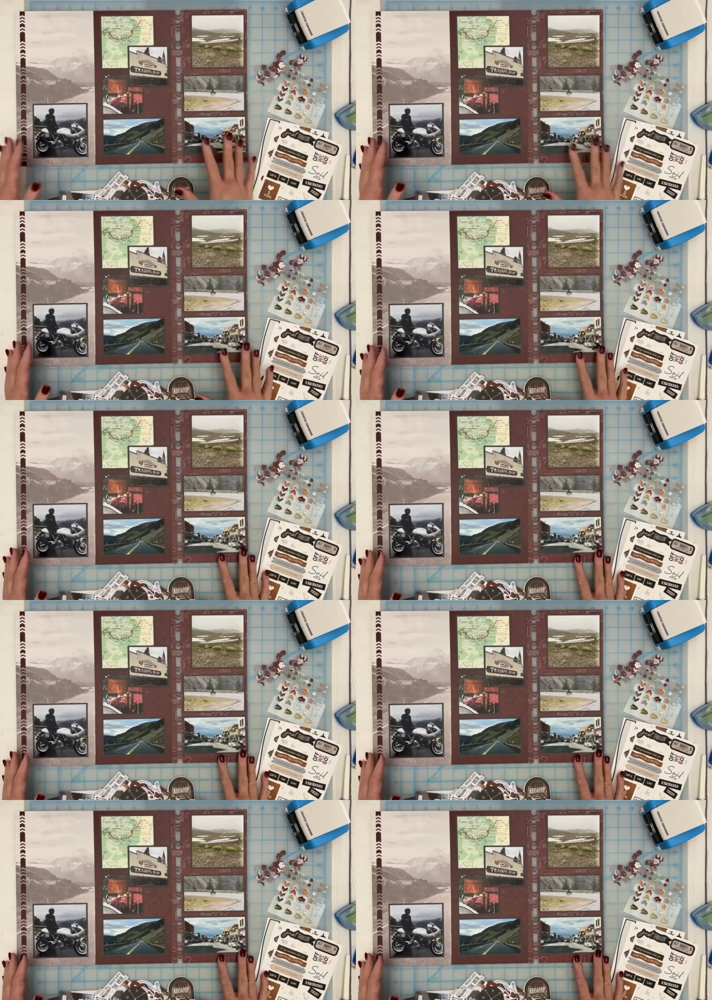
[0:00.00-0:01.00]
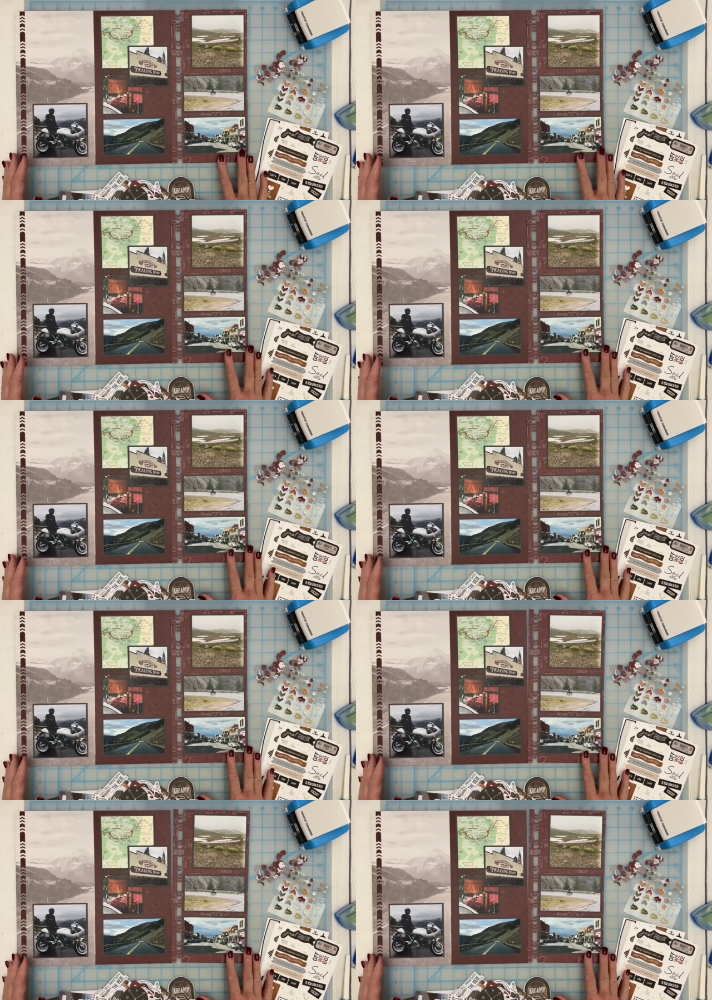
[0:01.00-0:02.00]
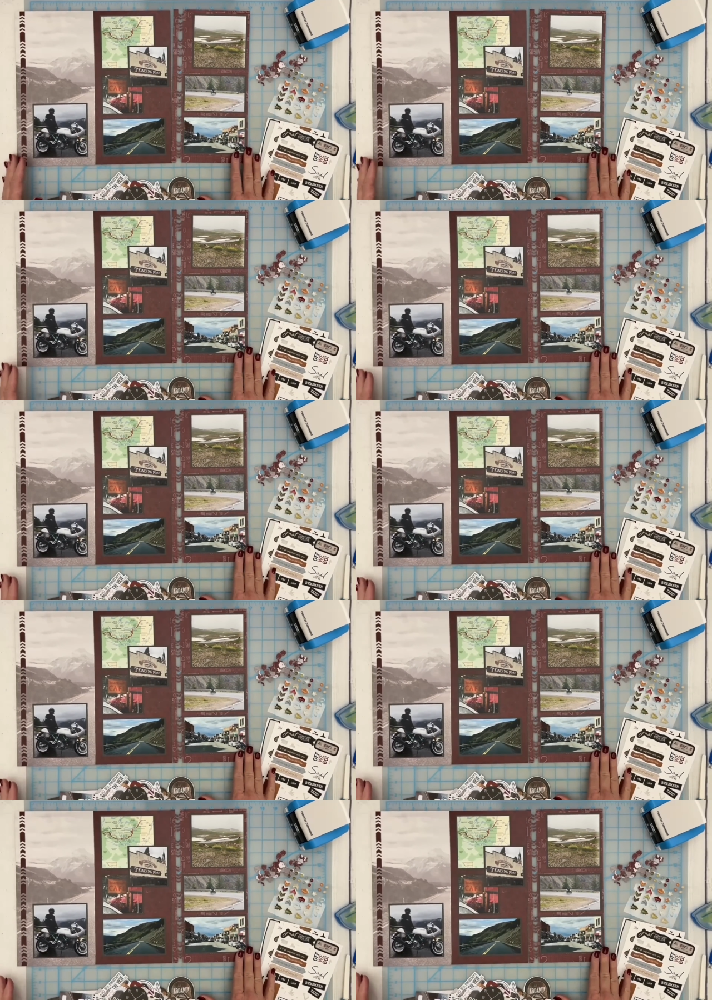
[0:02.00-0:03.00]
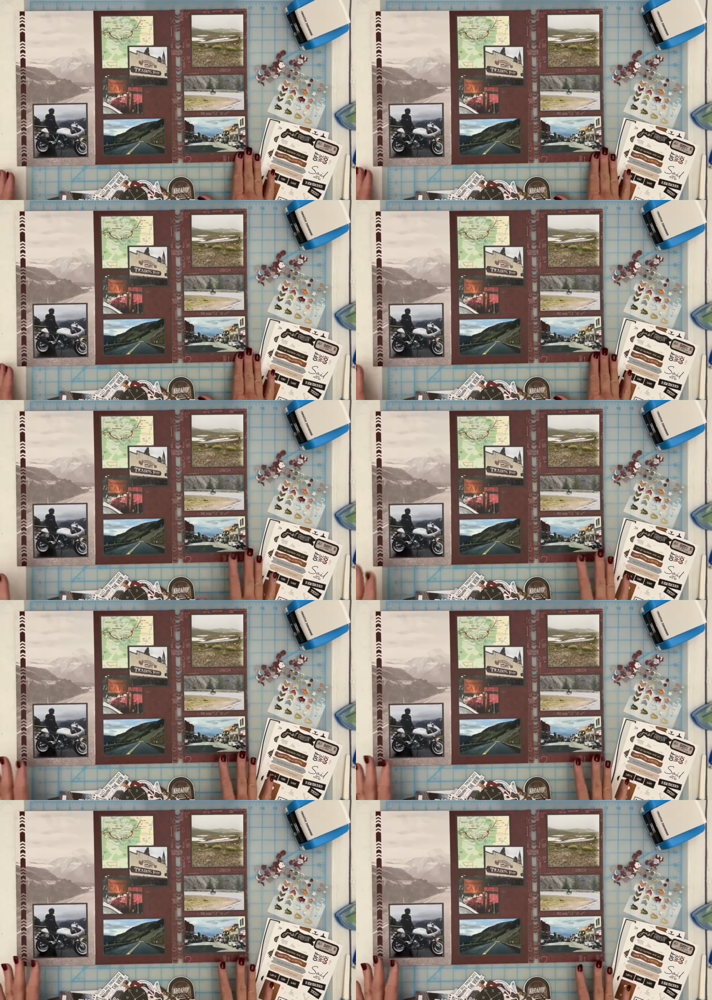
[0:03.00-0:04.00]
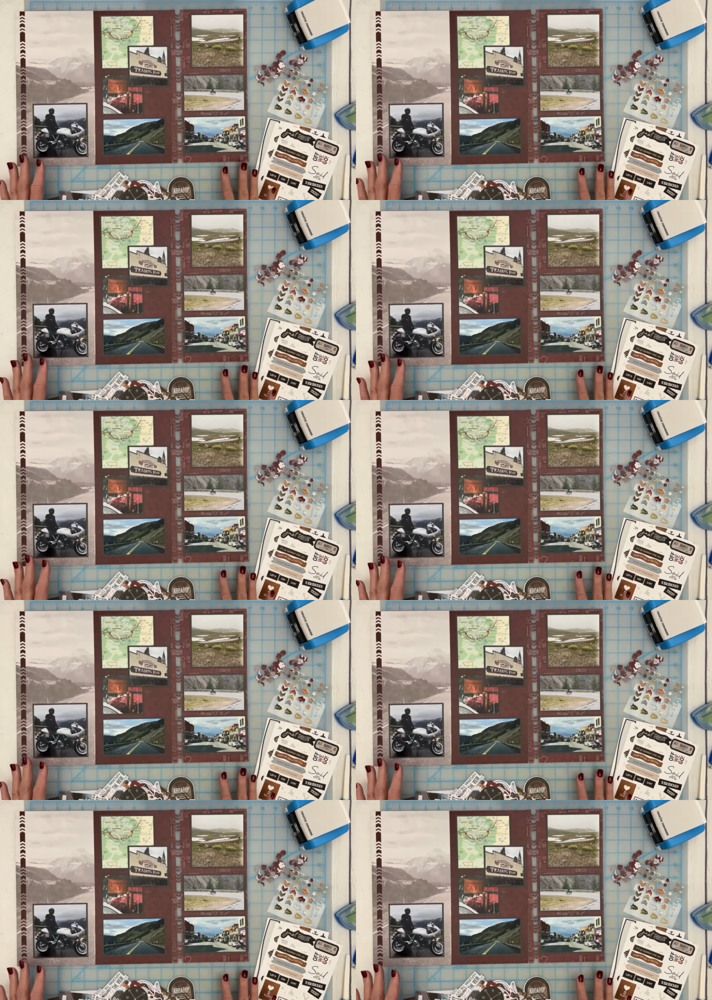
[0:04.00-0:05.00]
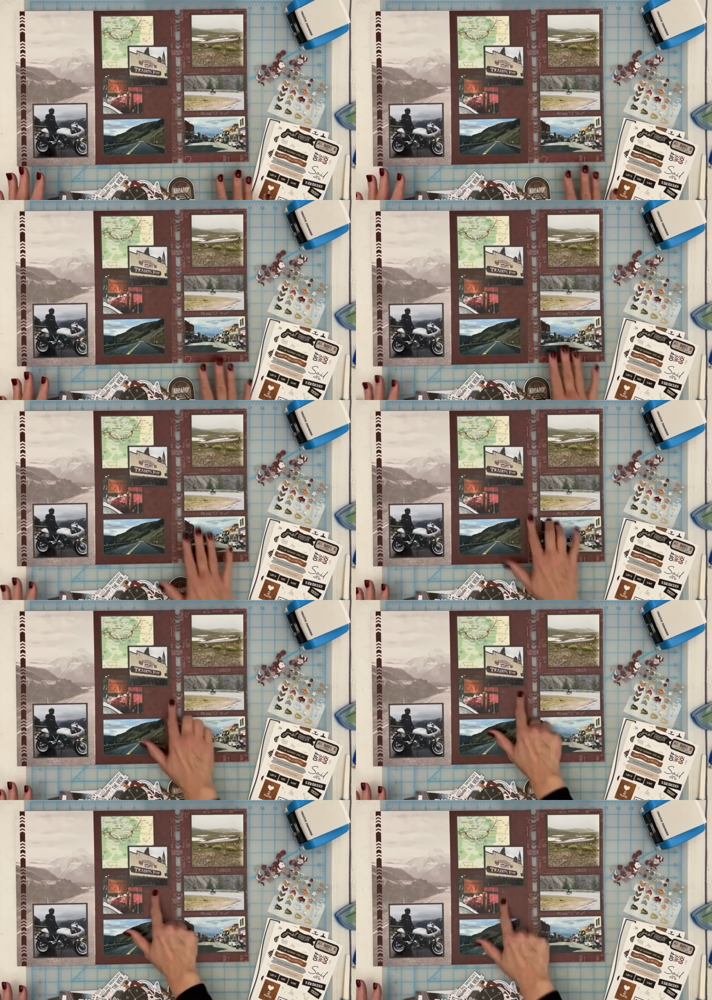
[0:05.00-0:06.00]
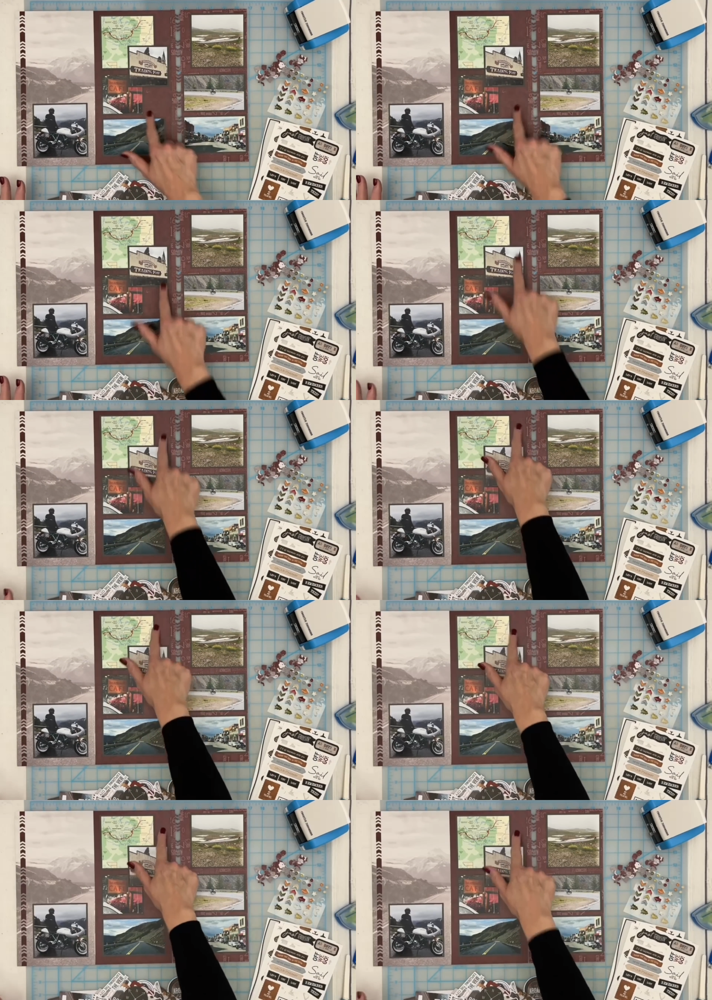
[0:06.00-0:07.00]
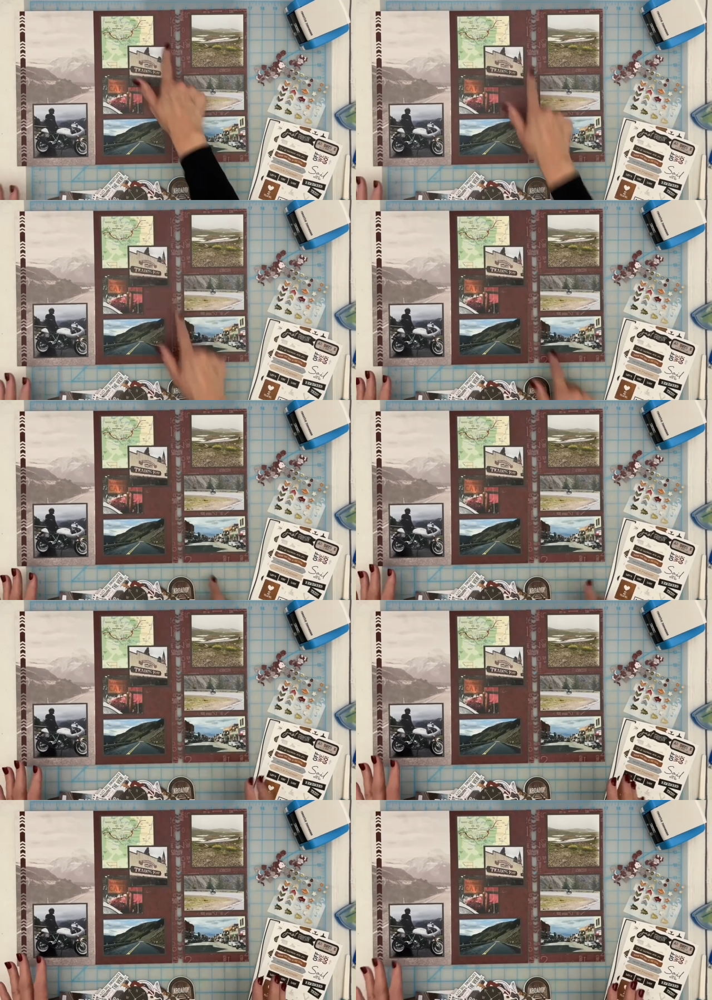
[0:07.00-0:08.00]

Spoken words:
No face is visible, so there are no lips to read.